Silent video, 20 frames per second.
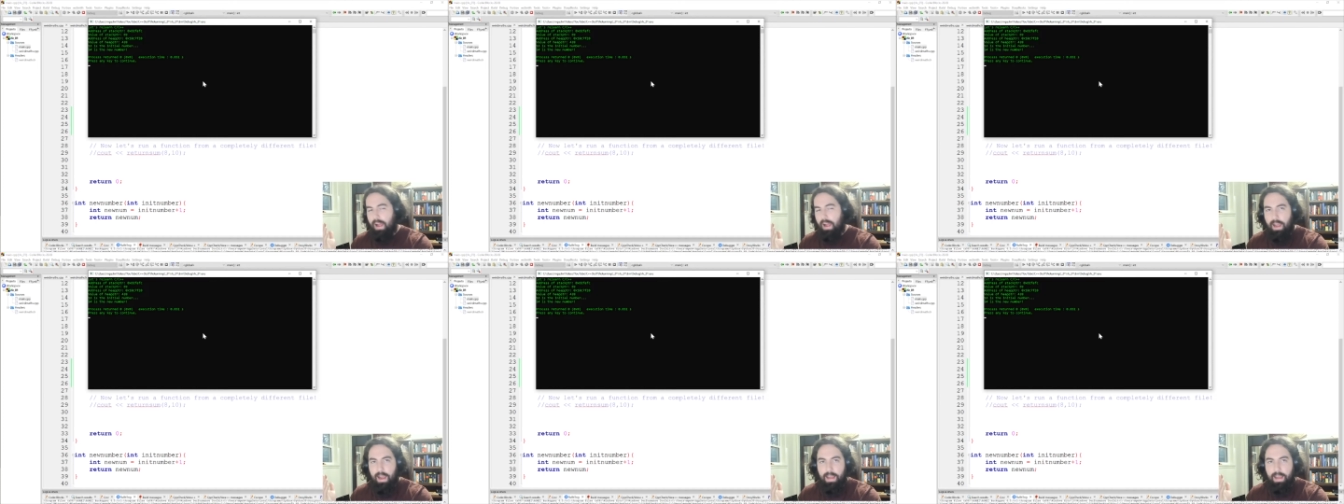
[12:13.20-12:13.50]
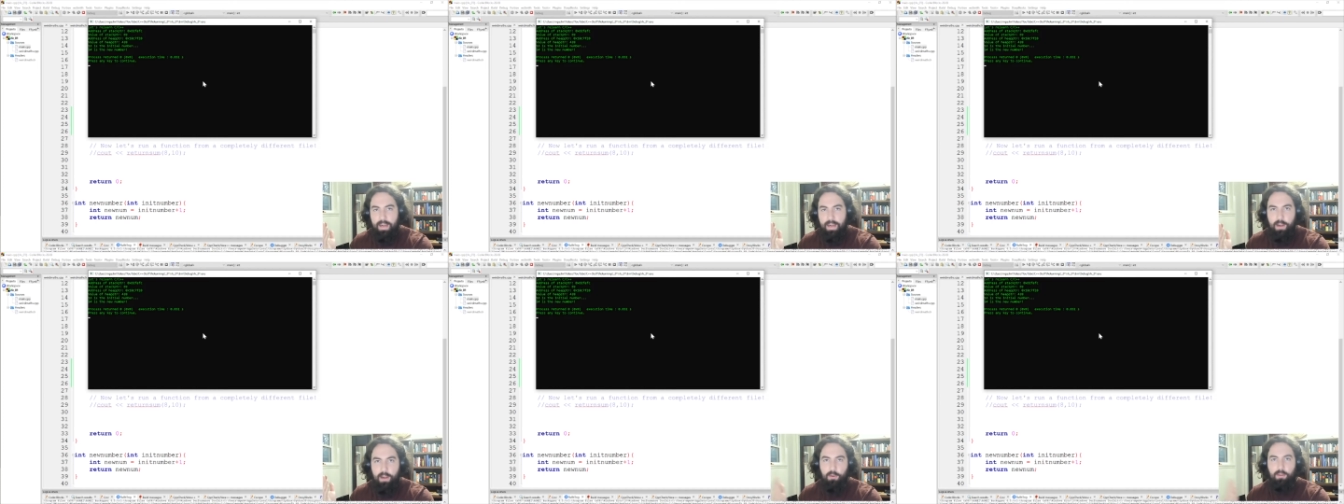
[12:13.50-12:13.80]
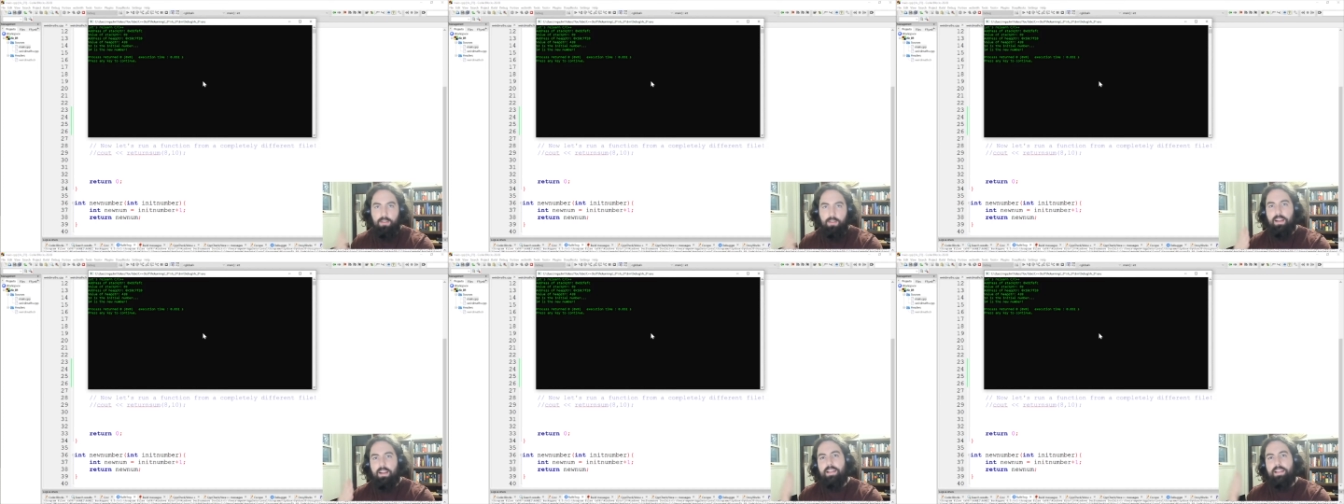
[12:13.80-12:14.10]
I
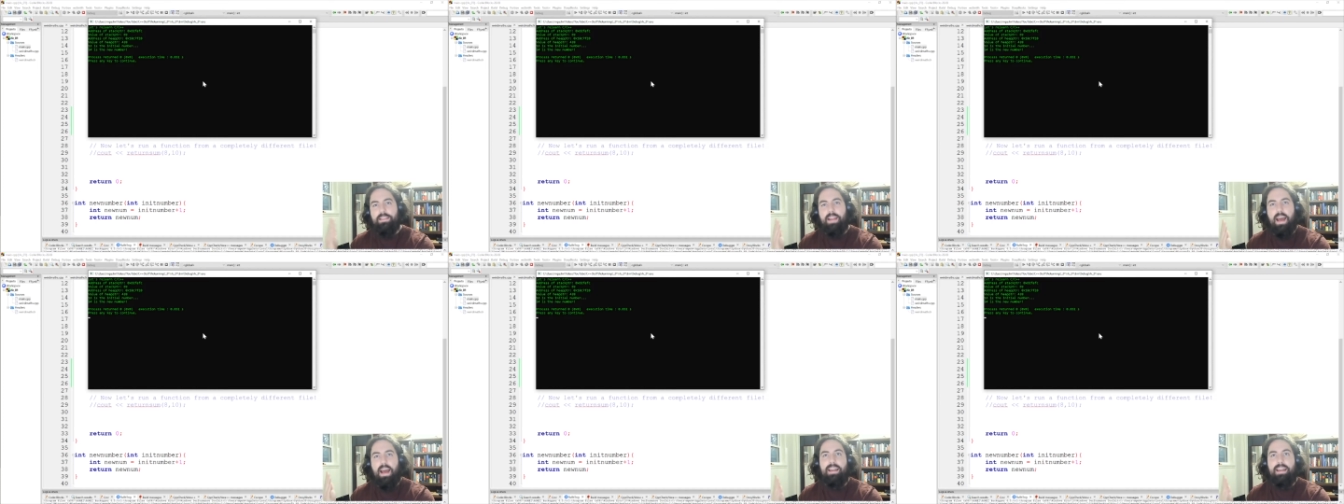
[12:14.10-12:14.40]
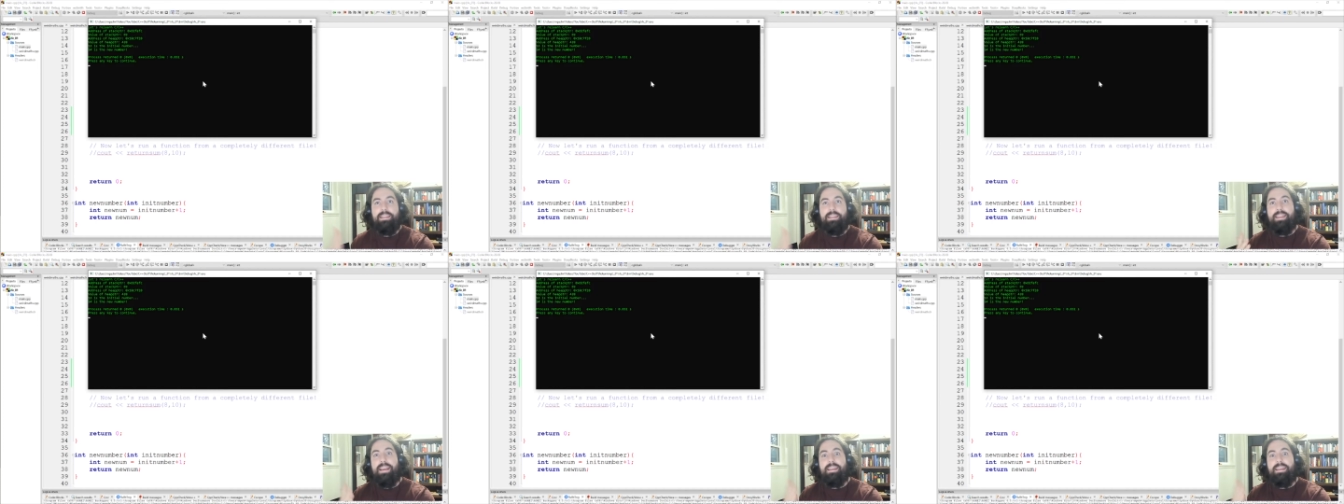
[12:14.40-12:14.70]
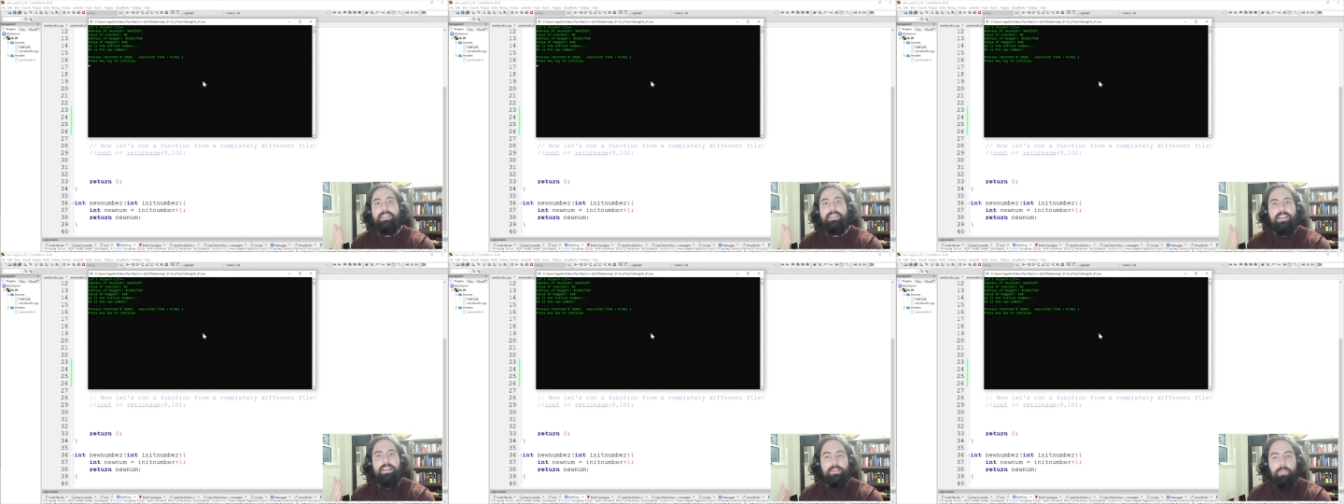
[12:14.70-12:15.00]
know it's not as
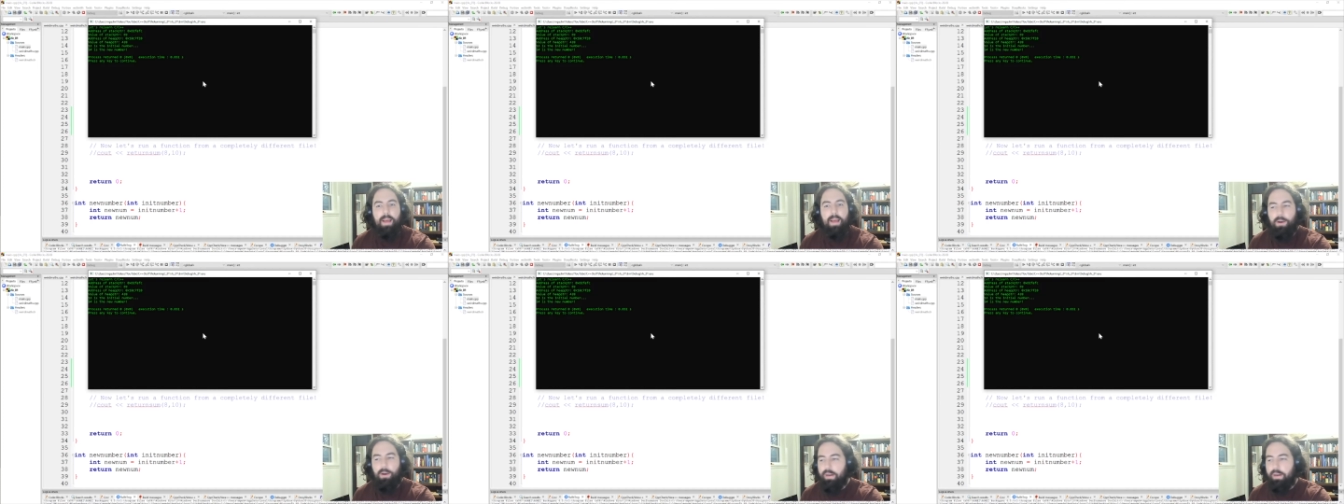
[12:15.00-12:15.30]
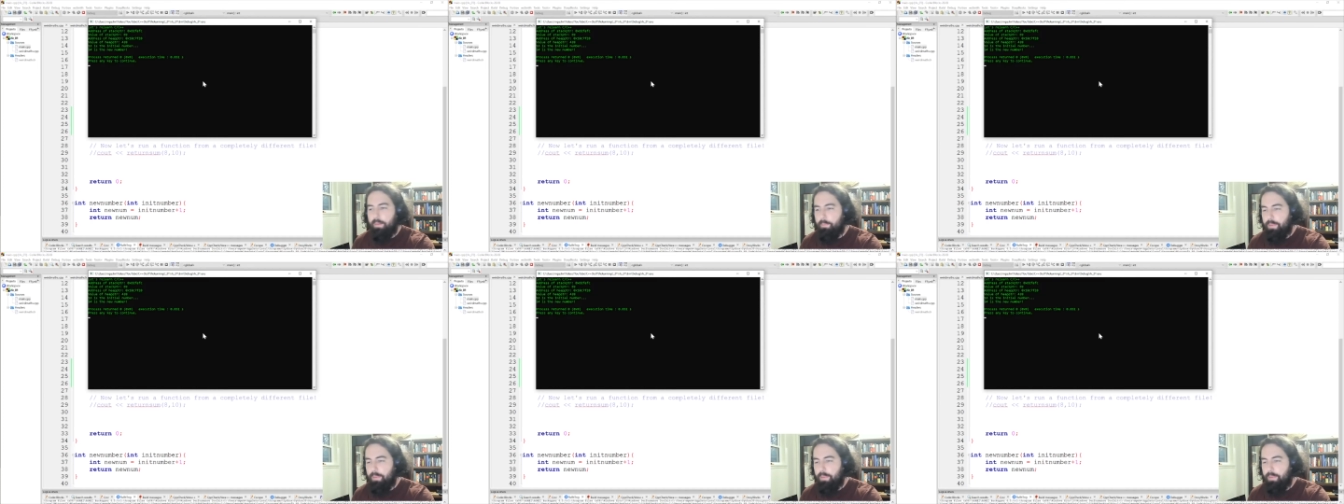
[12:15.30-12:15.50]
sexy as malware,